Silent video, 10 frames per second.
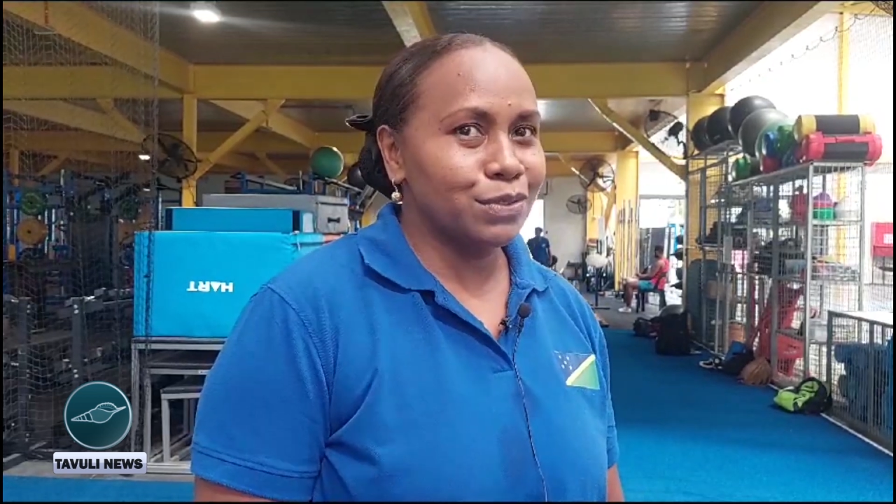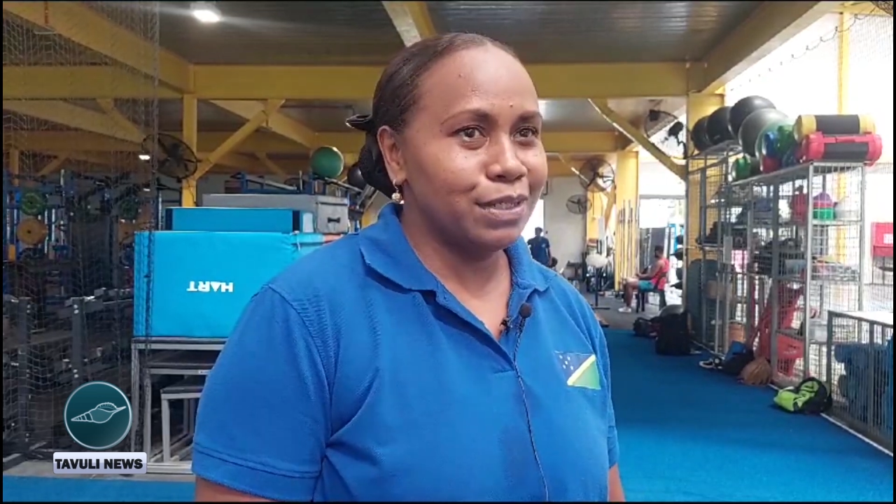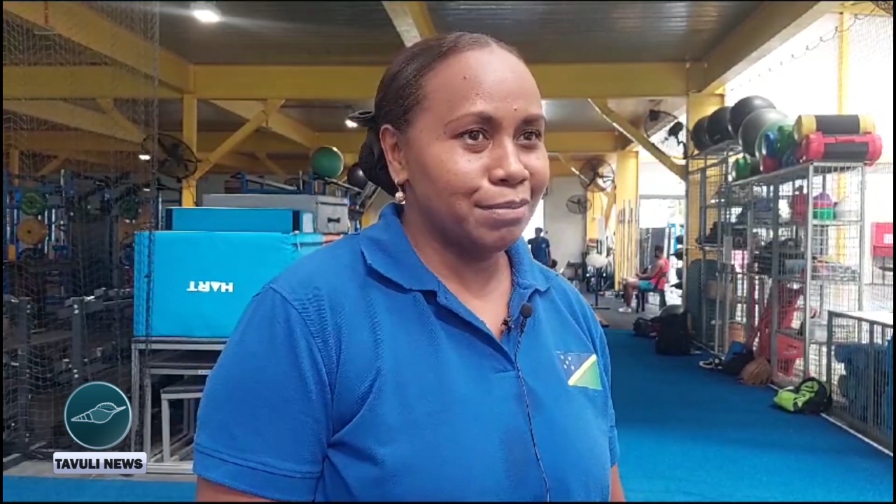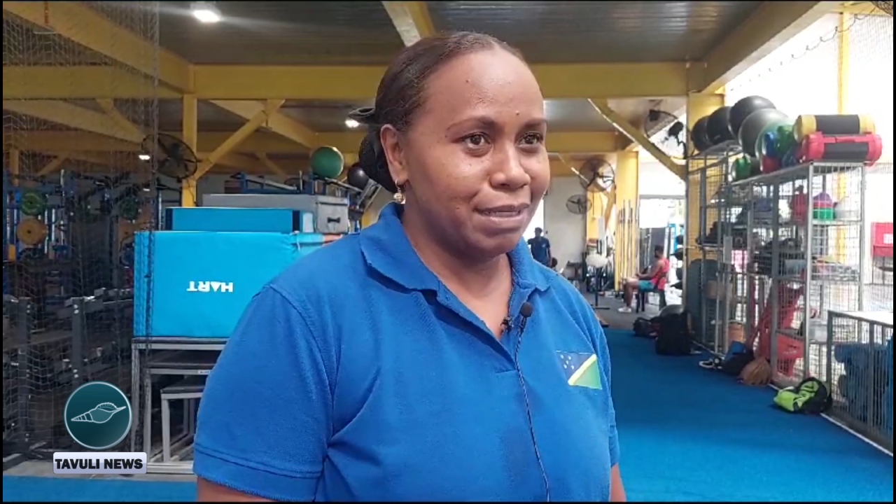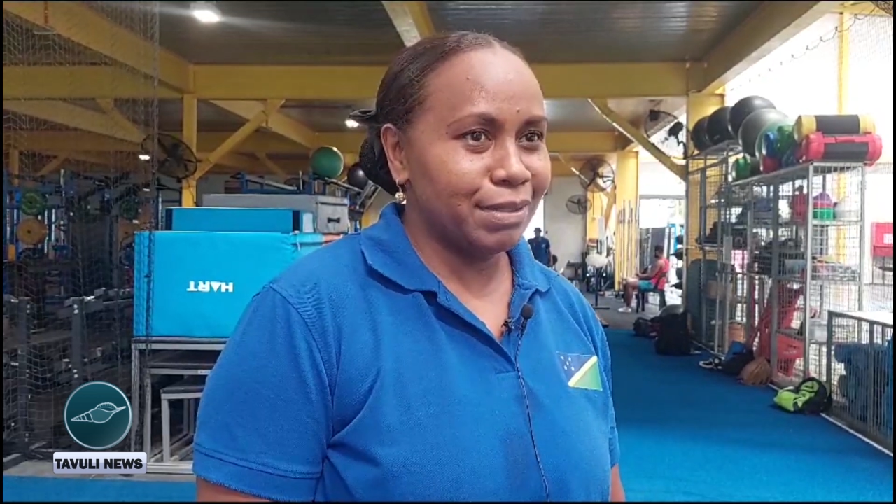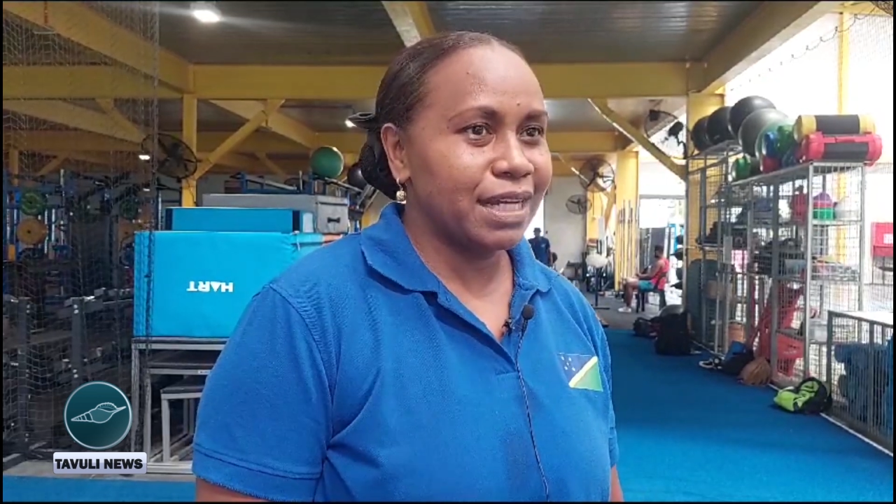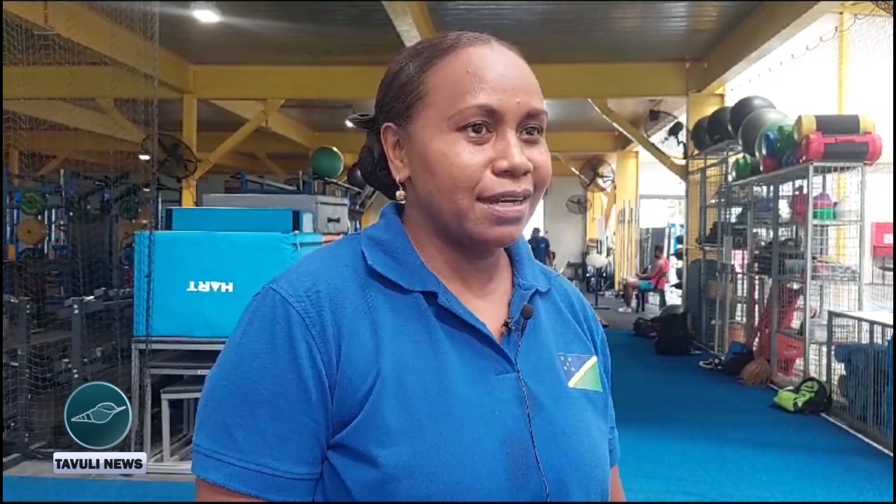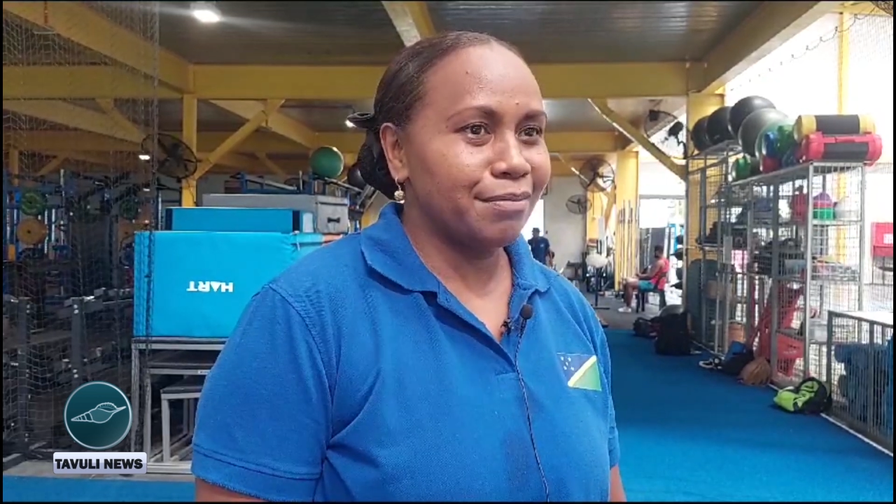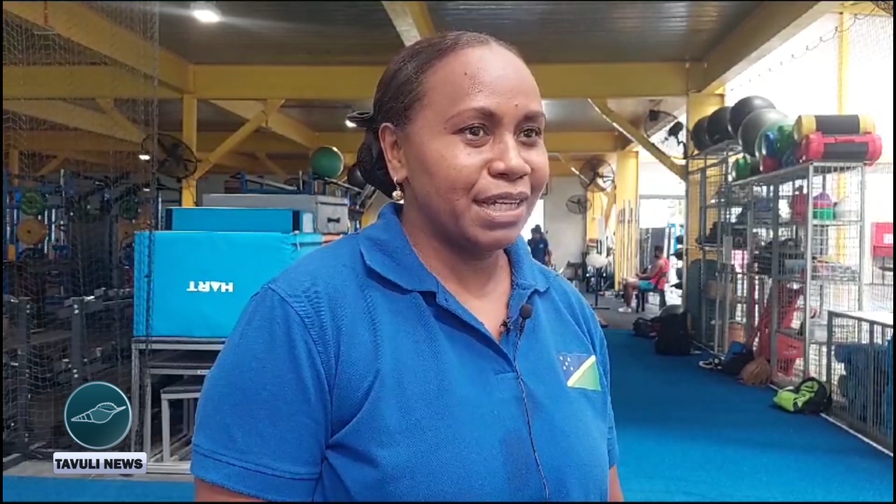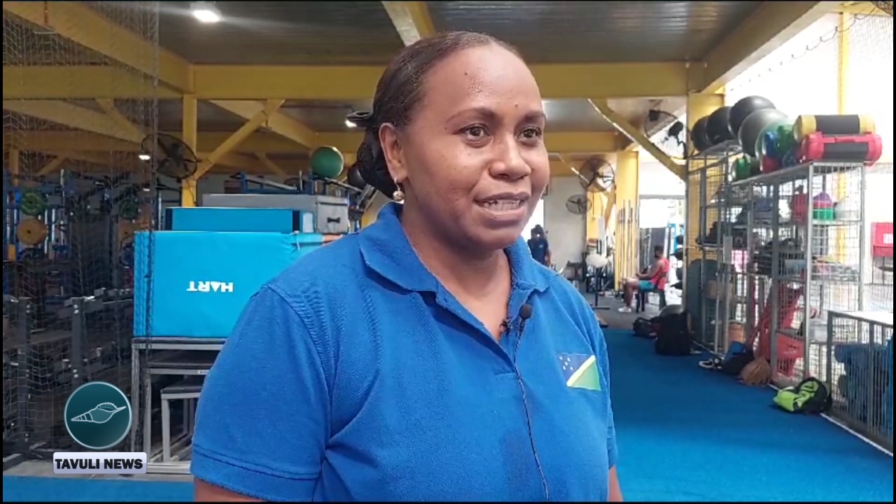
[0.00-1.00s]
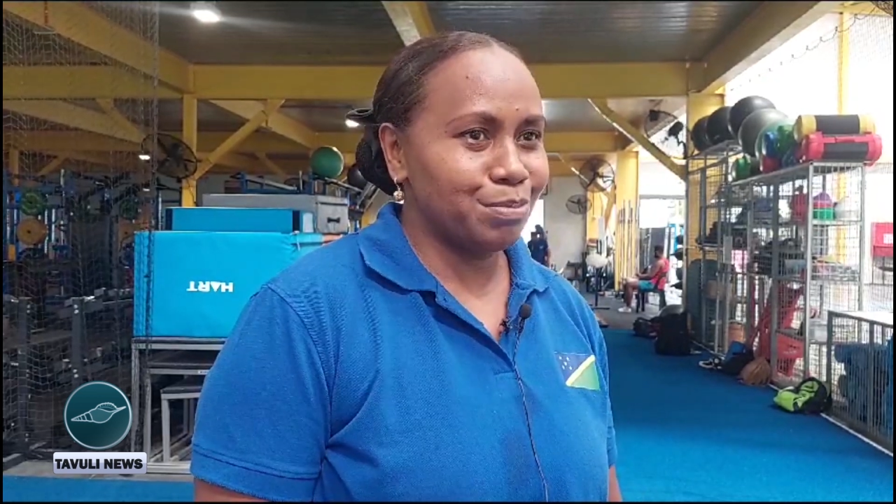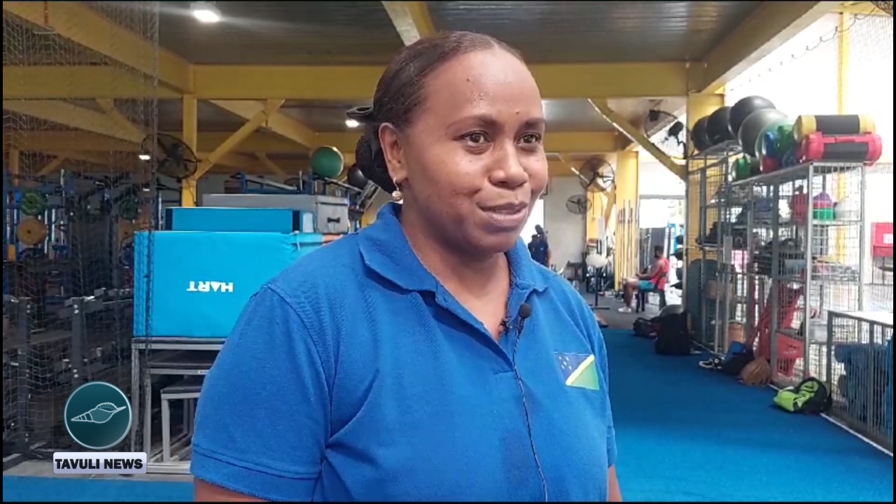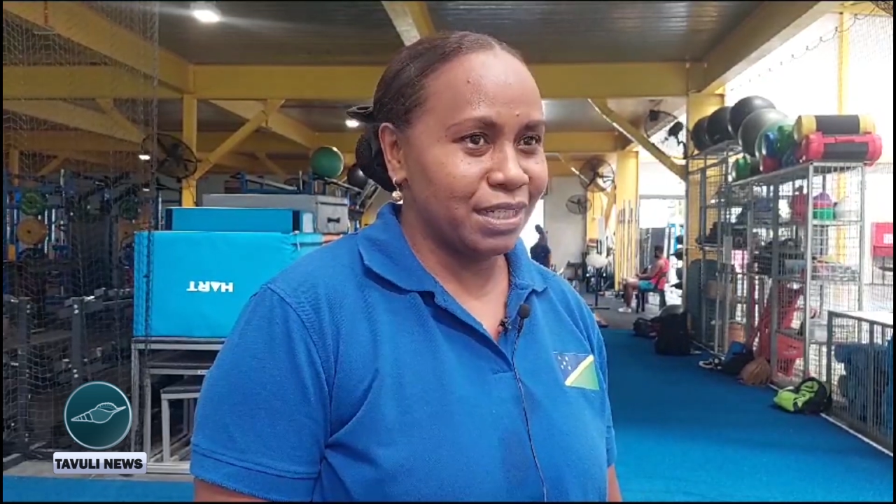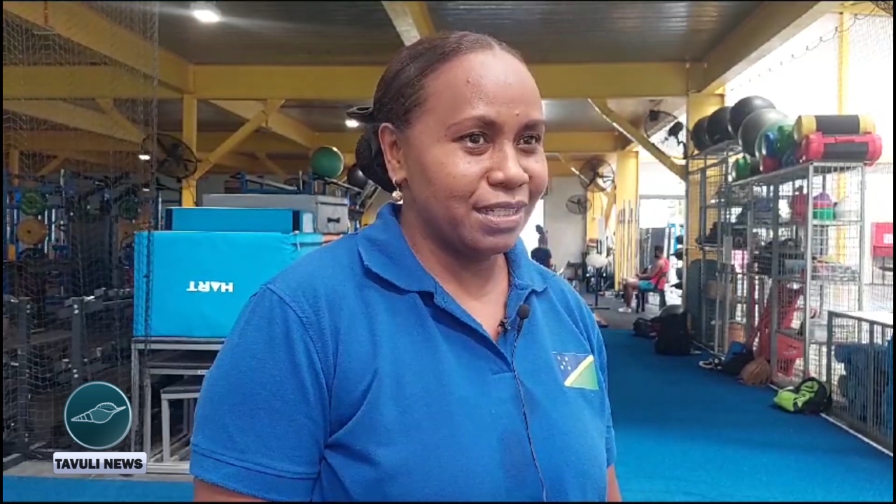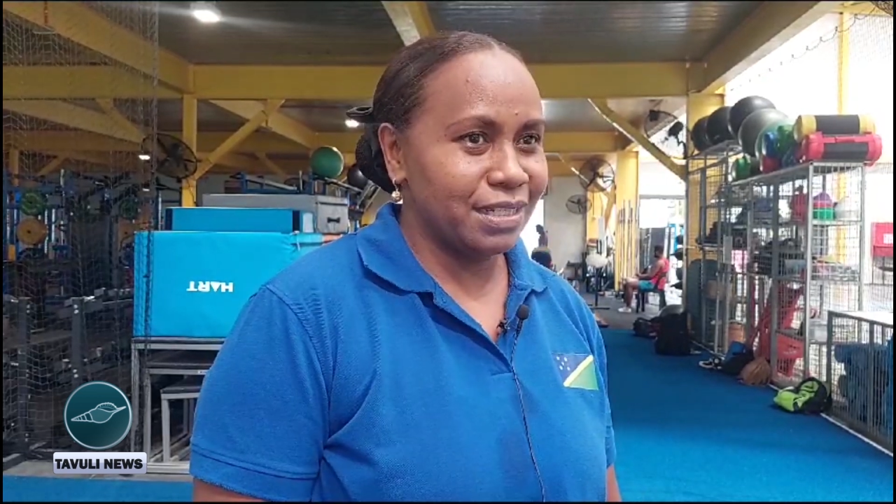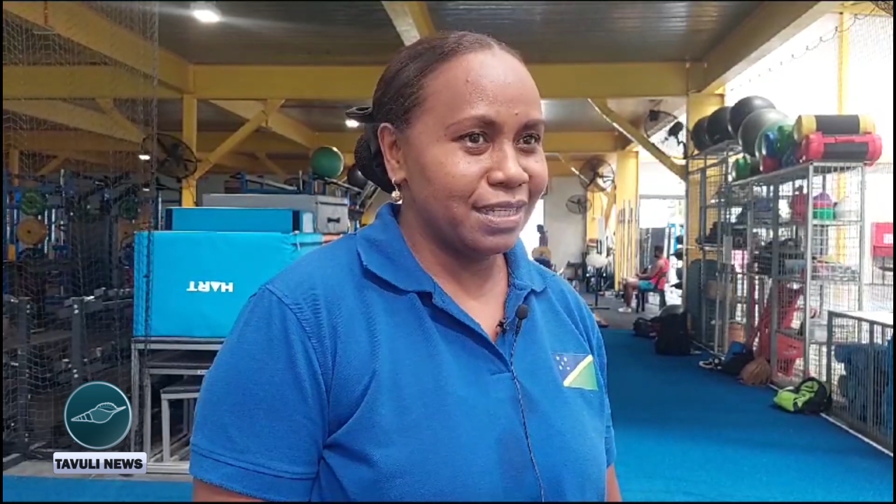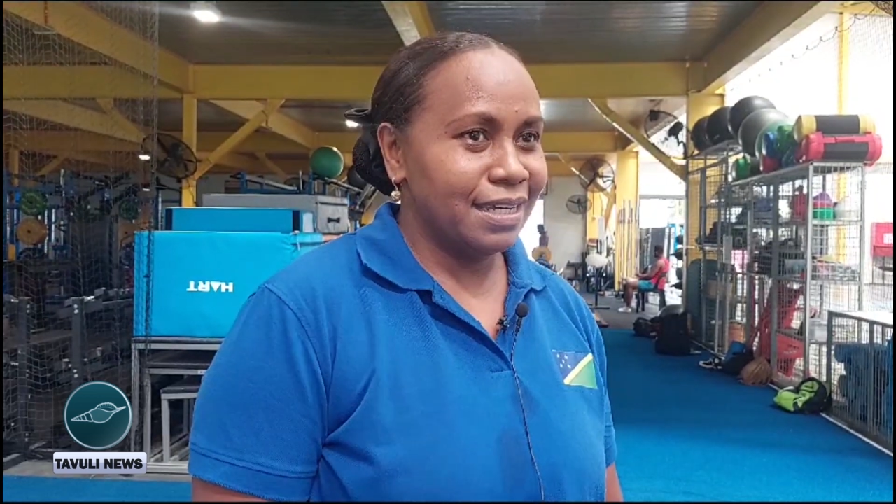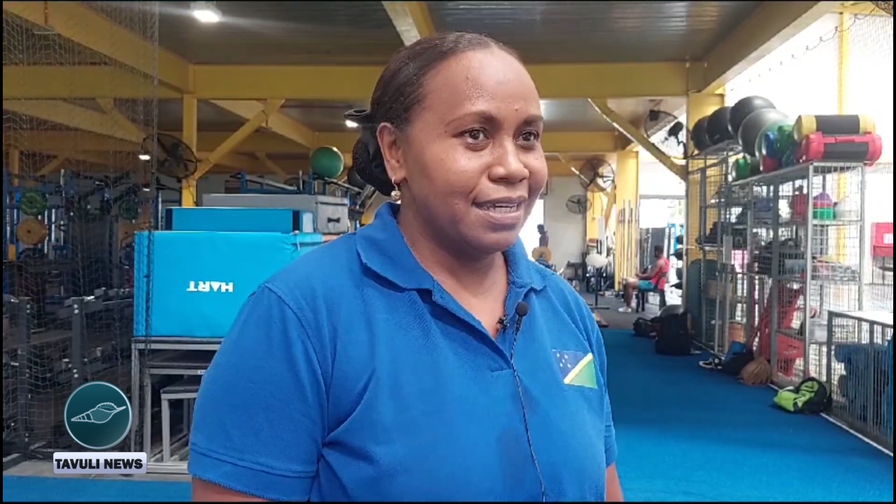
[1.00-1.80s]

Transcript: so he have never gotten the experience.